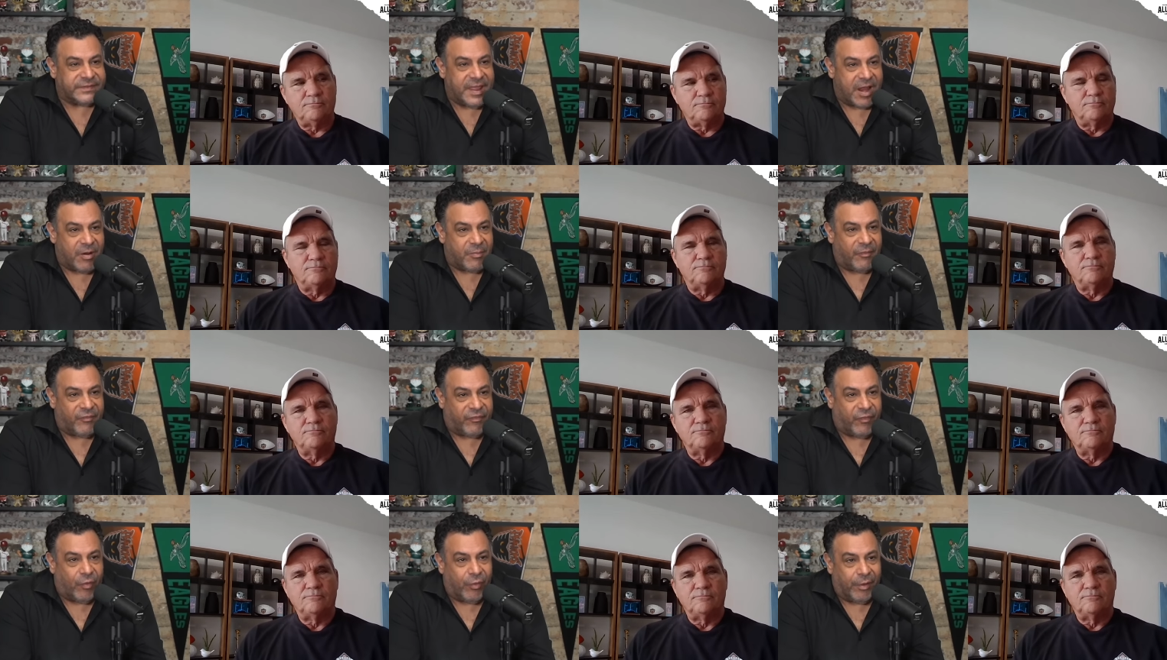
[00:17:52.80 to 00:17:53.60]
Speaker 1: there
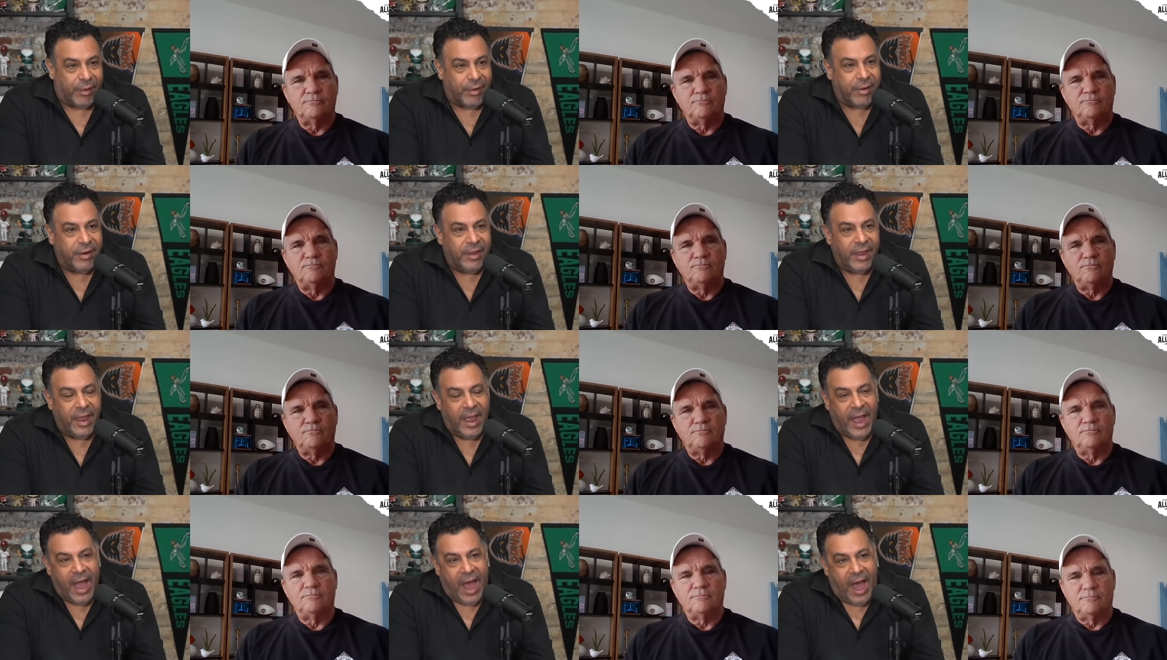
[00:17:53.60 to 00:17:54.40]
before.
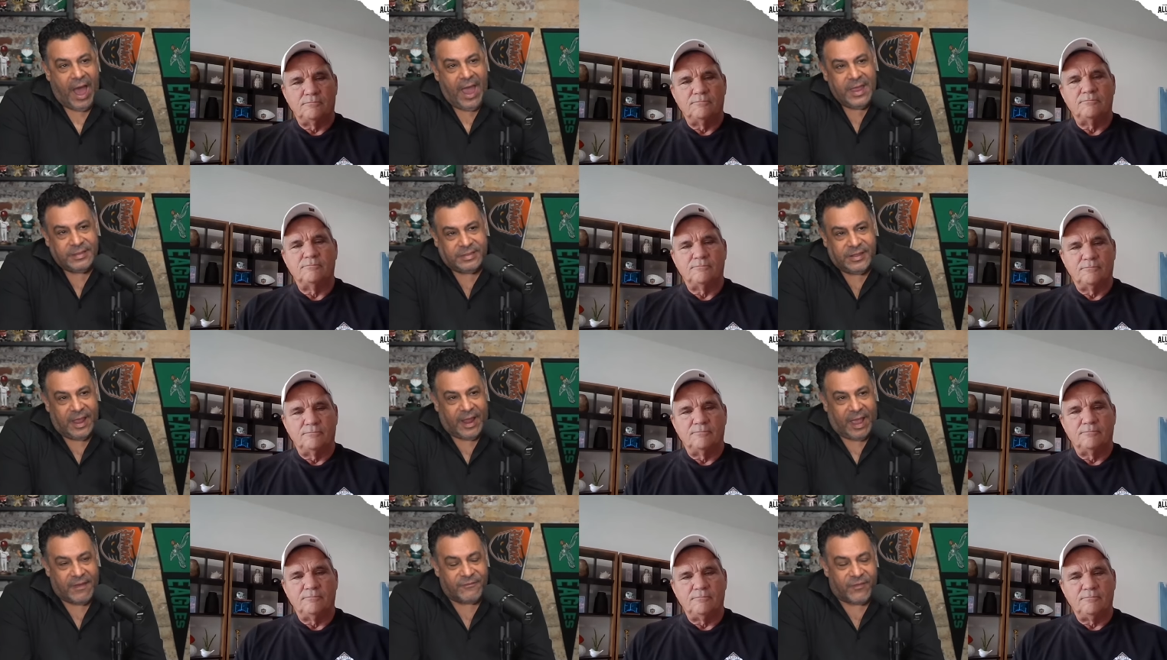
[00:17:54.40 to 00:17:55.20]
I
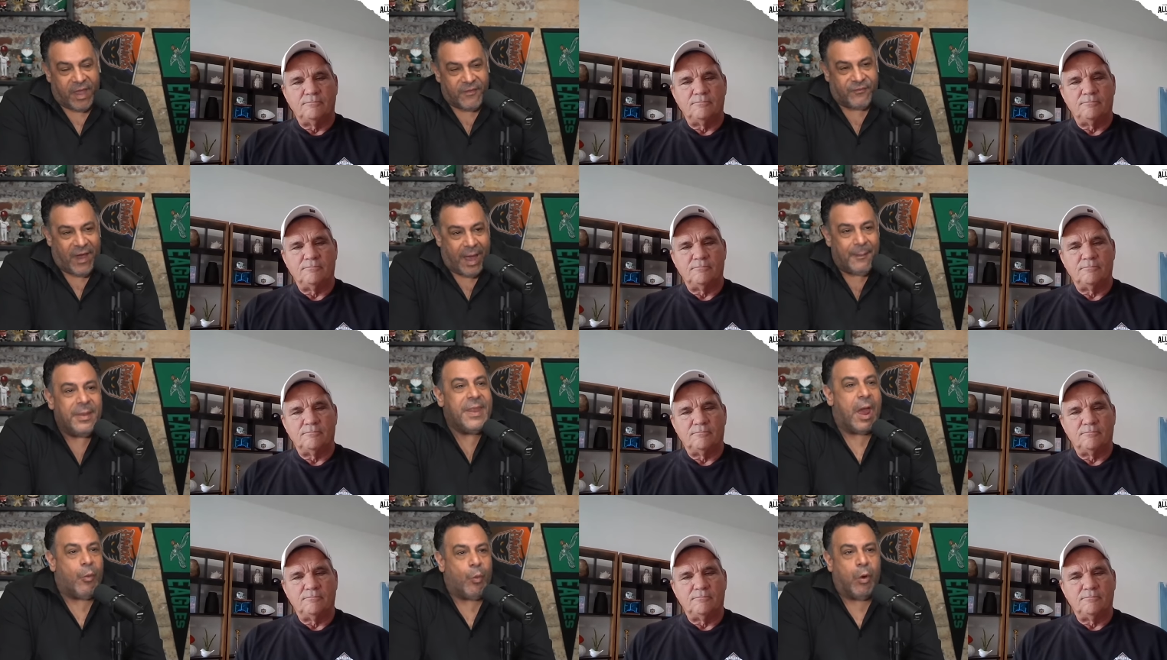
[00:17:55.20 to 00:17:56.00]
think if, if I'm in
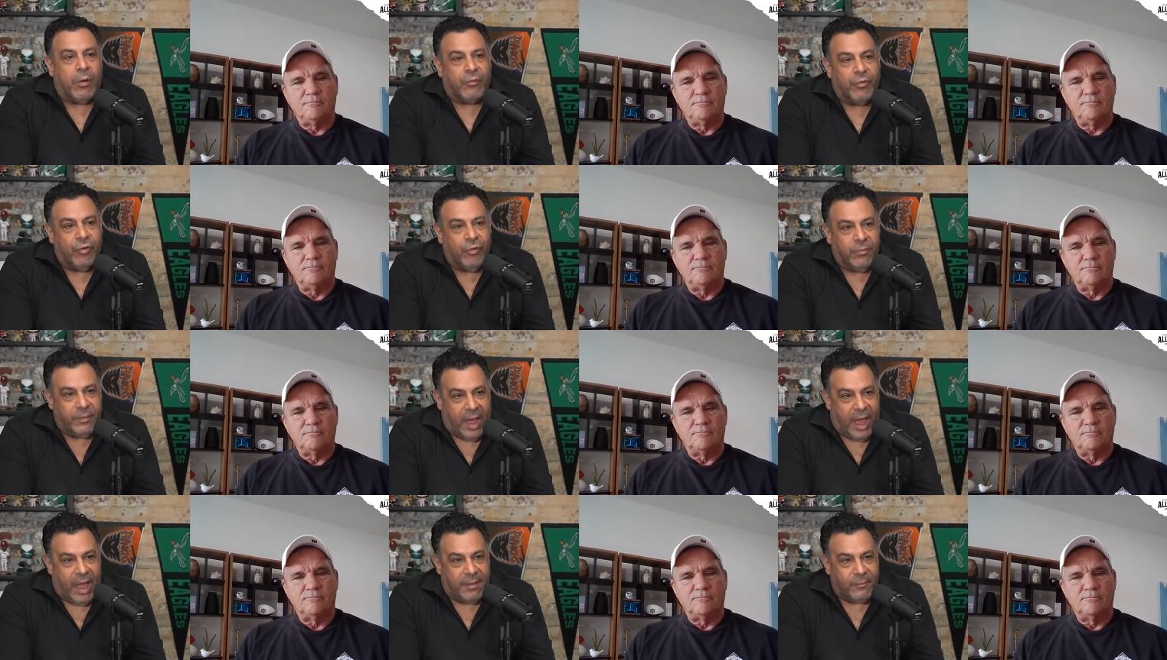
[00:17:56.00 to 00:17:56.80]
that war room,
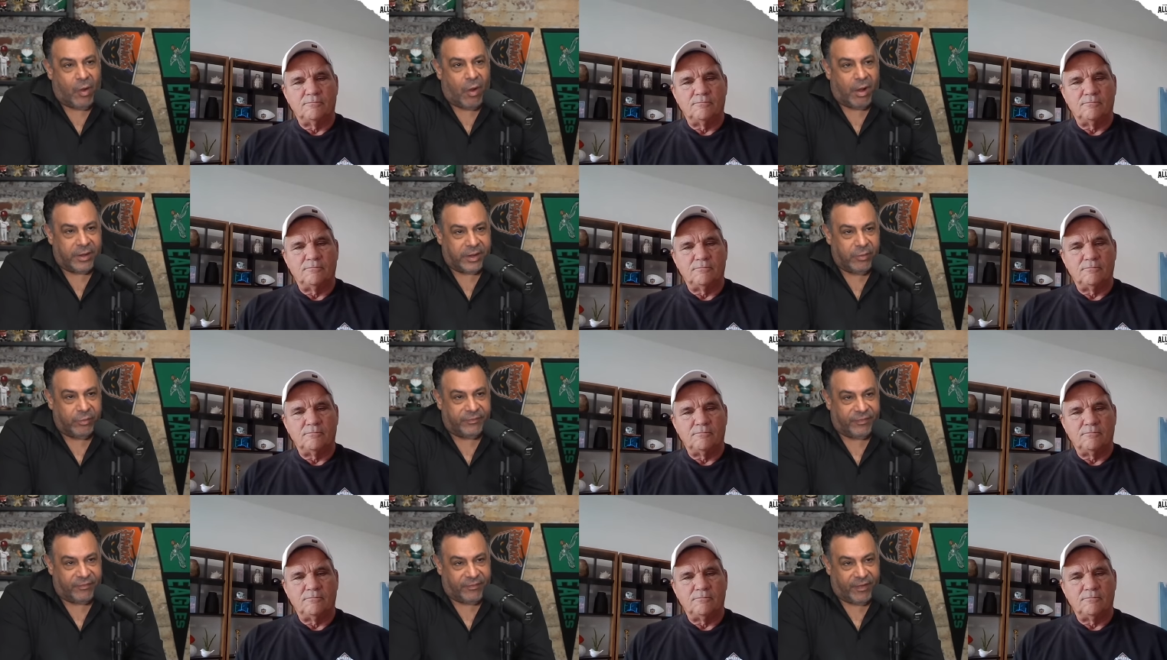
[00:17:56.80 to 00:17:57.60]
I'm arguing
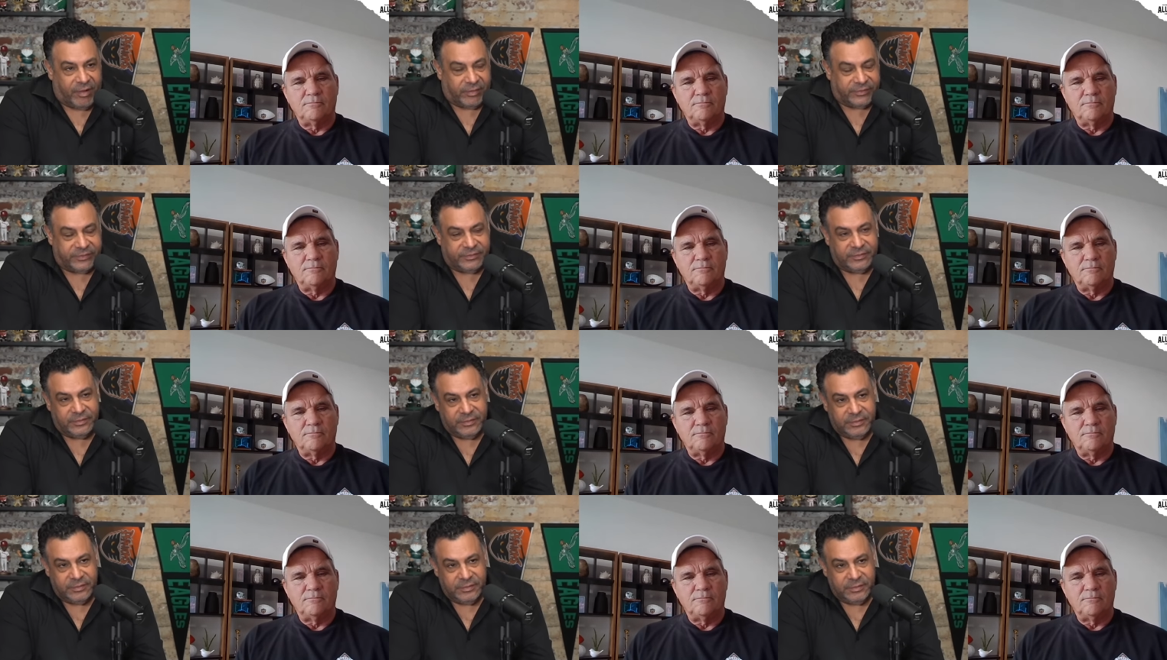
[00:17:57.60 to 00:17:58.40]
for verse.
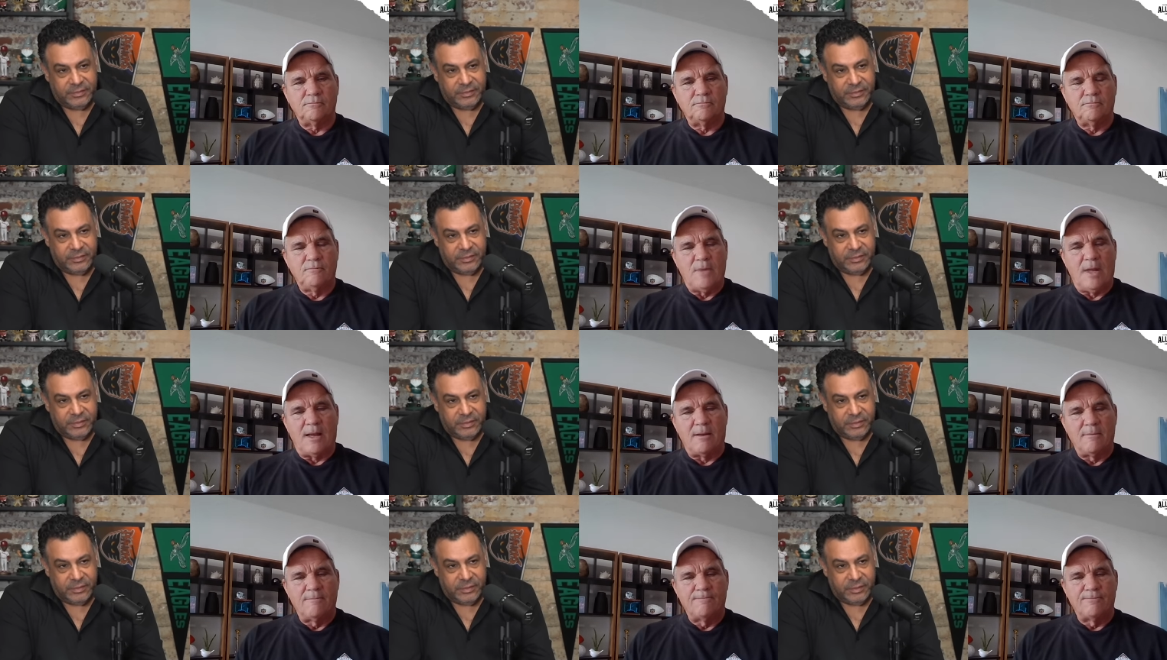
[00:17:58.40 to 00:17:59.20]

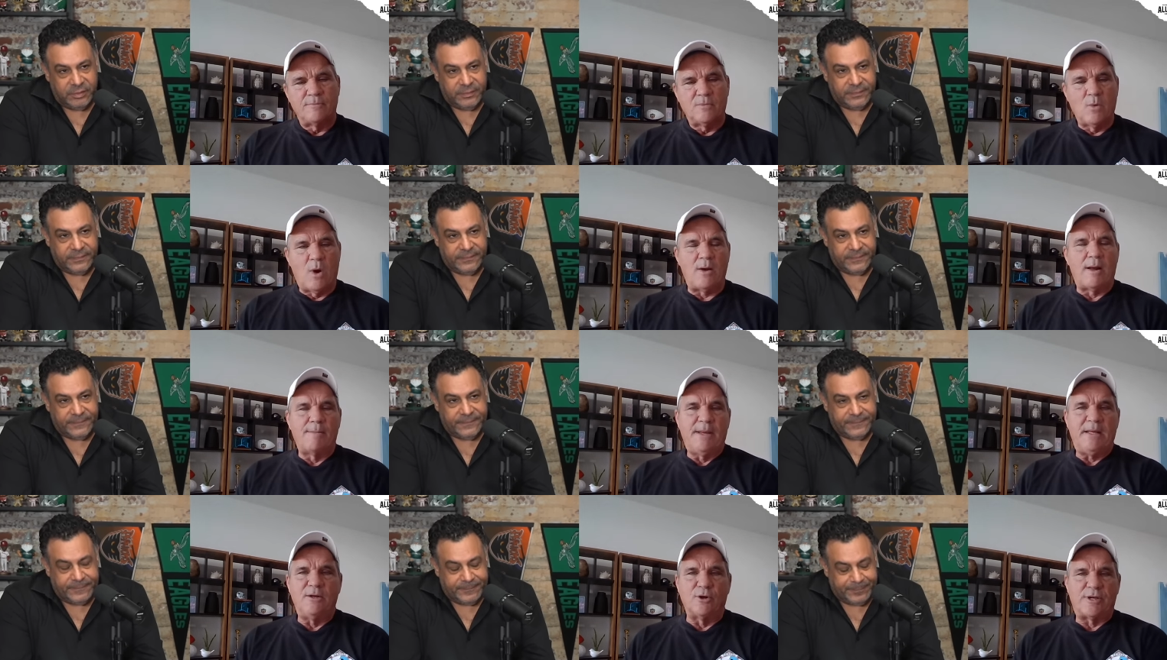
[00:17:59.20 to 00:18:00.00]
Speaker 2: Yeah. Well, I
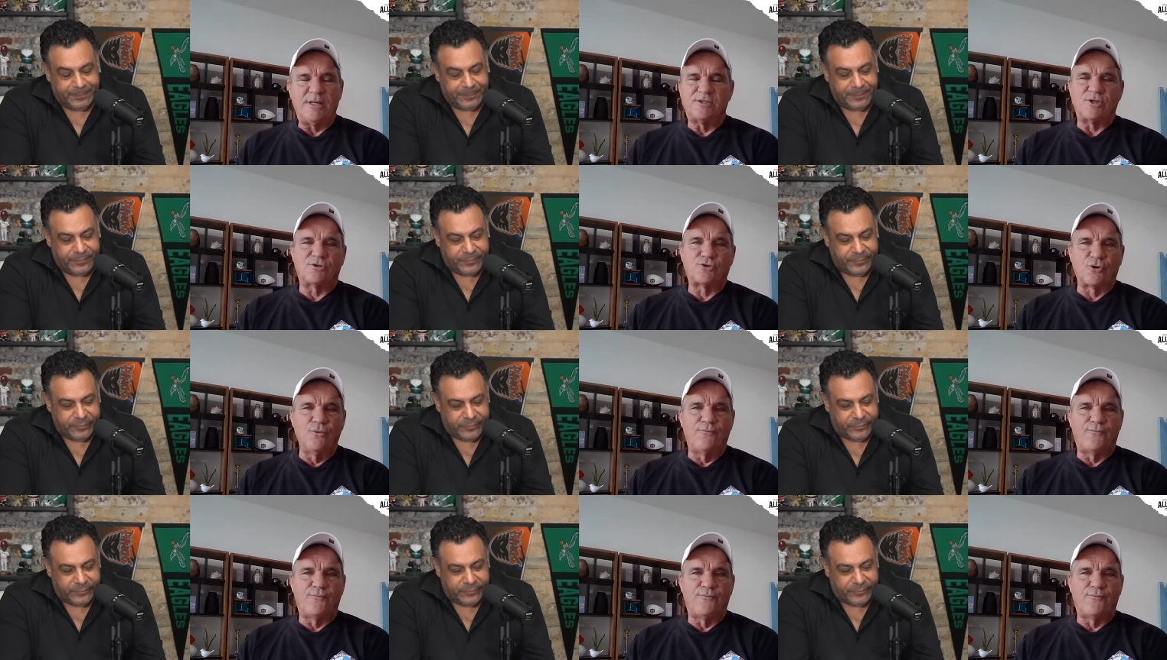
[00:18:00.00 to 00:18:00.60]
mean, look, he's a true